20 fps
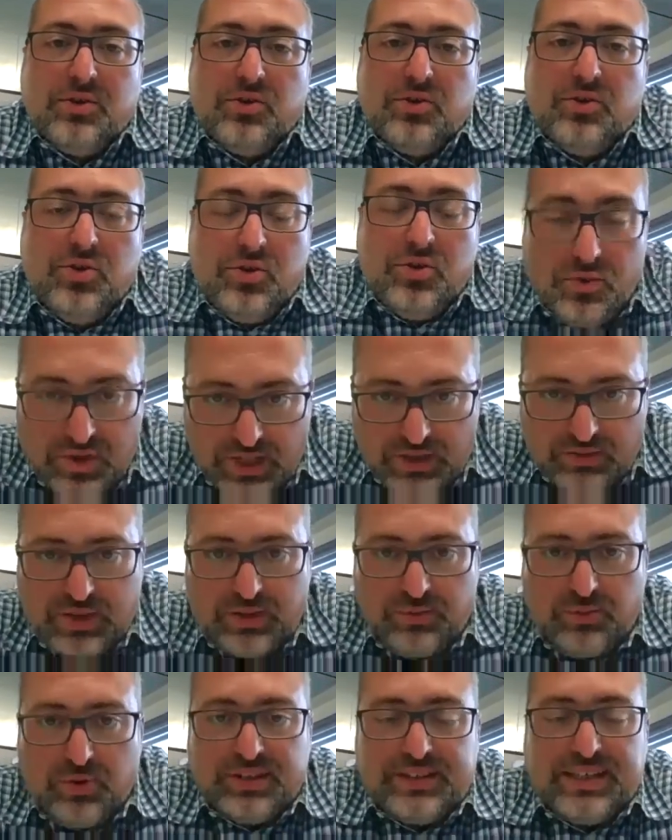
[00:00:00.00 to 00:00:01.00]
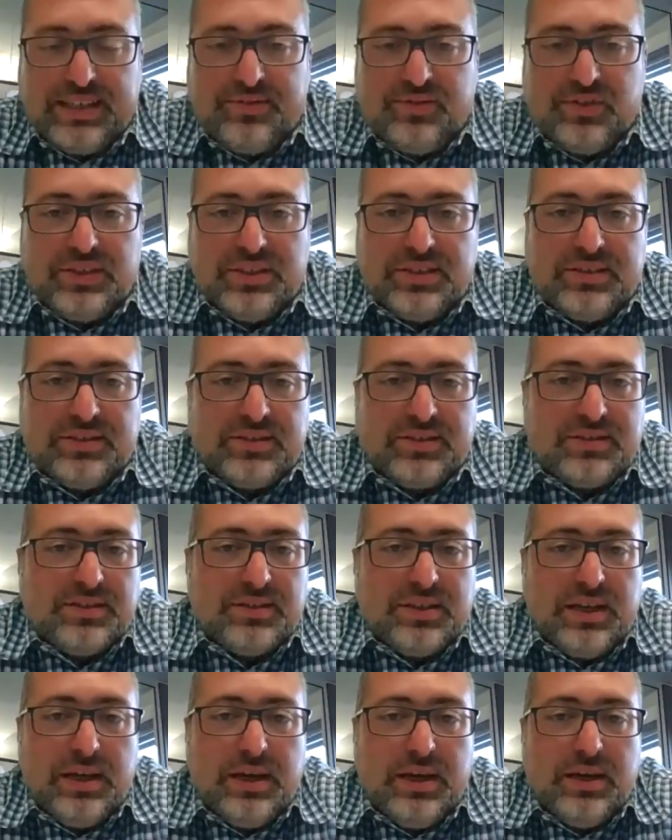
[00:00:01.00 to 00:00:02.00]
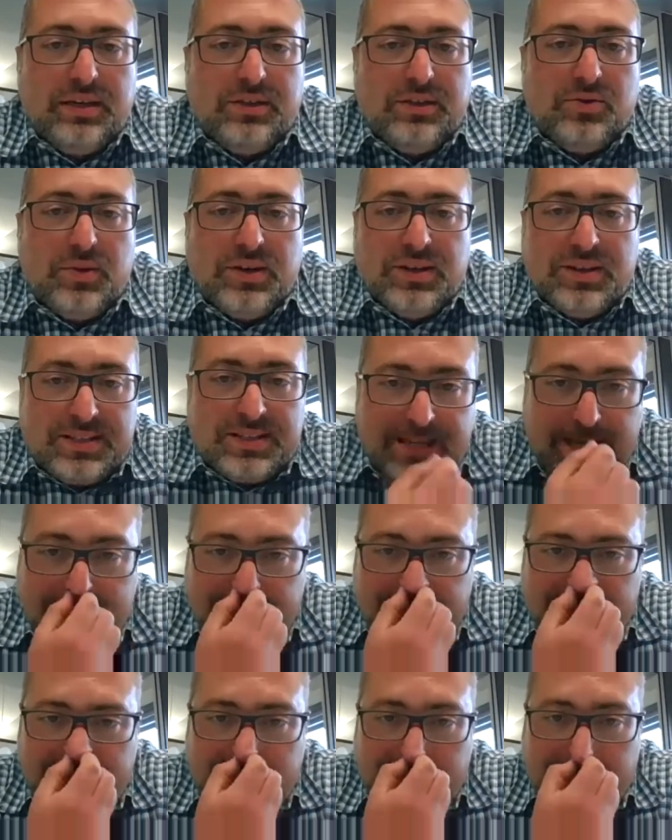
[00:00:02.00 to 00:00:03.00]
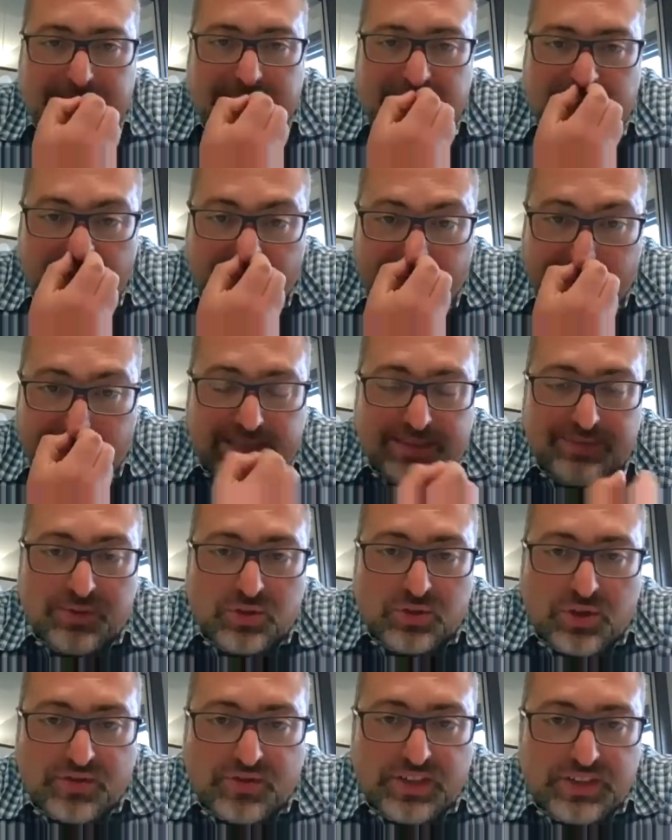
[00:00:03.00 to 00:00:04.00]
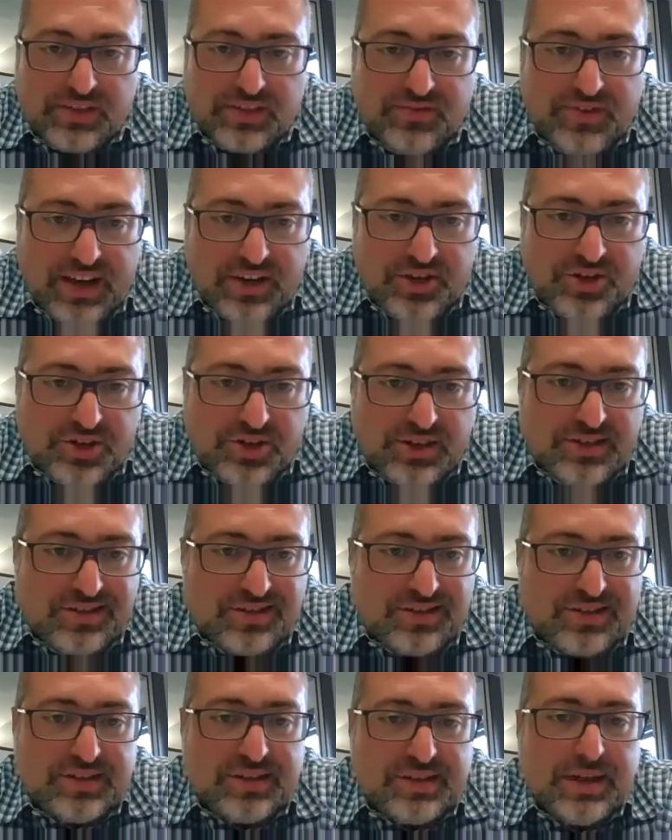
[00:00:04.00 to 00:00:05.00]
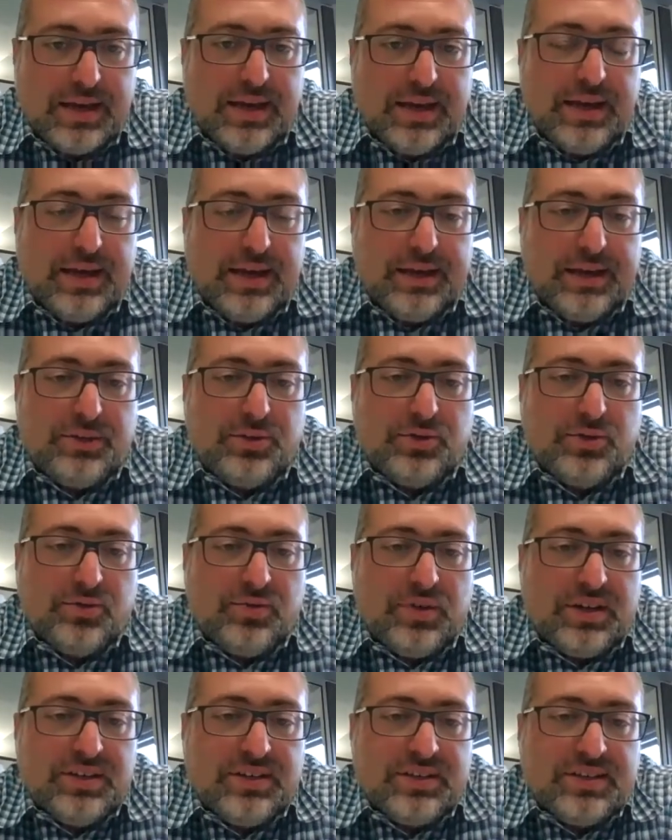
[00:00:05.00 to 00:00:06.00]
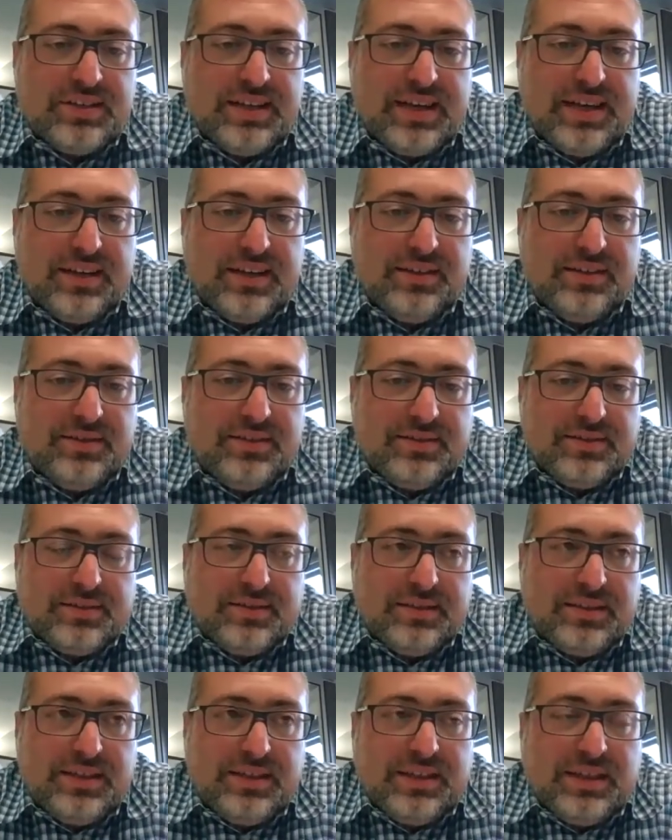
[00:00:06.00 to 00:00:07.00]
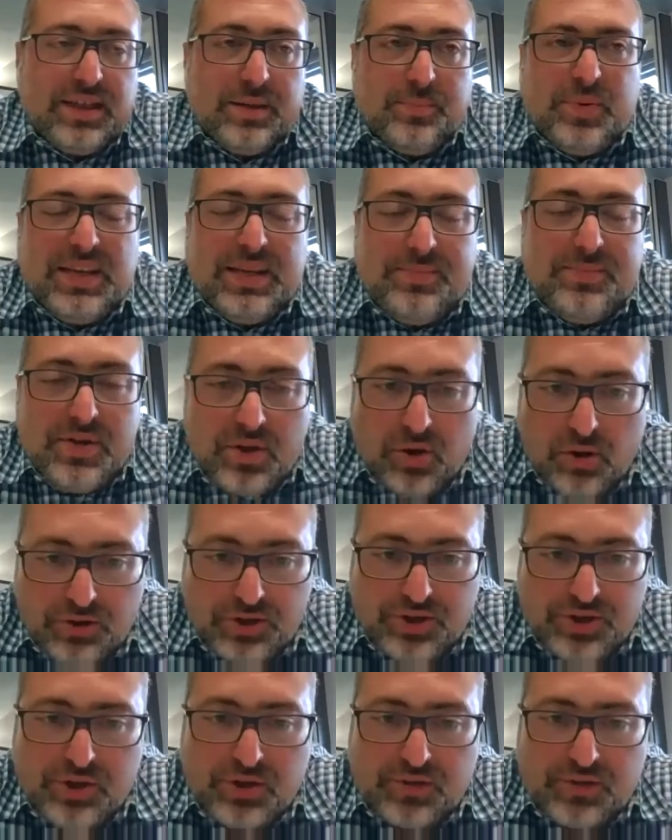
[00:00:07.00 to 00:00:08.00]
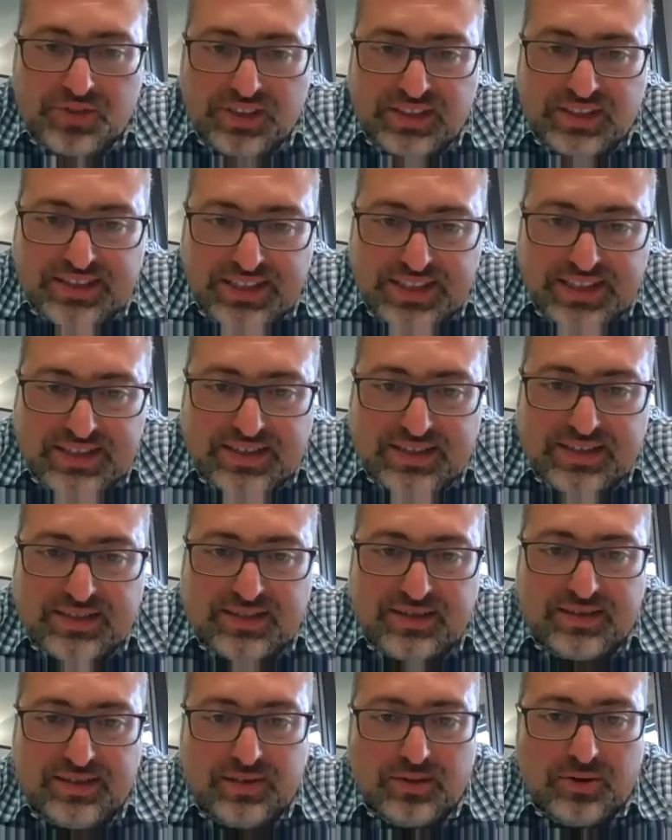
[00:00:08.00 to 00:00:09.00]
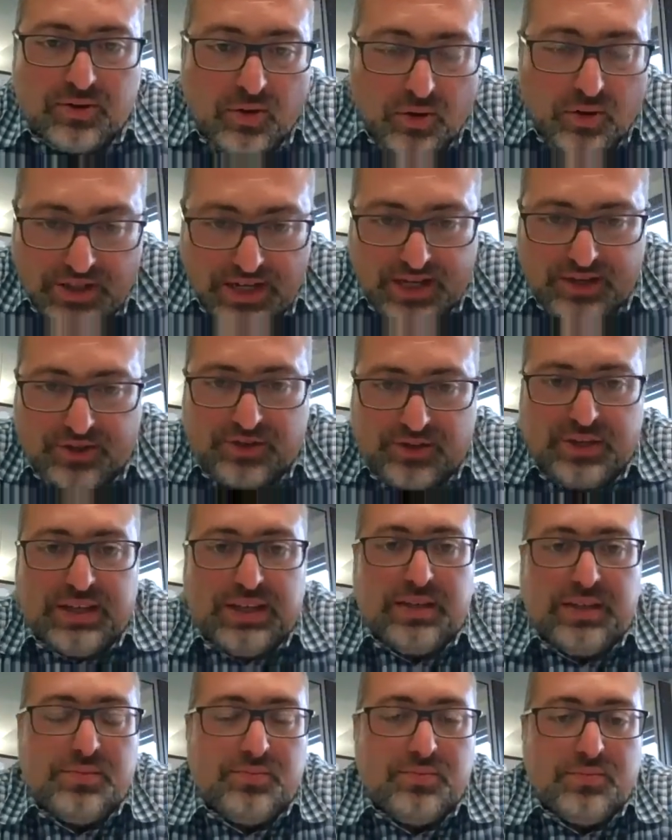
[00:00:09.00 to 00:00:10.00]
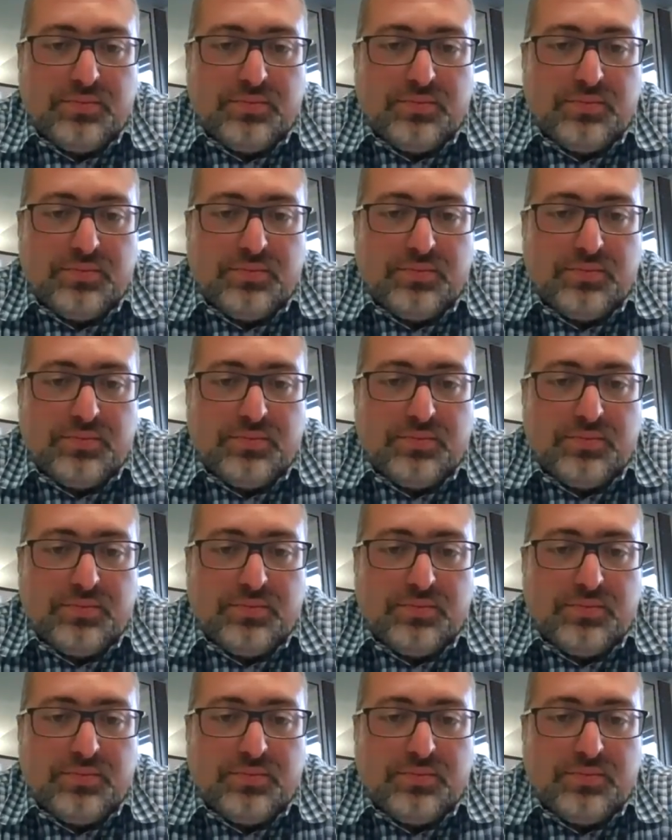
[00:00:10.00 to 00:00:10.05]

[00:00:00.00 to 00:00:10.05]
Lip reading: using real-world evidence to understand the effectiveness of interventions, to understand the epidemiology of diseases, naturally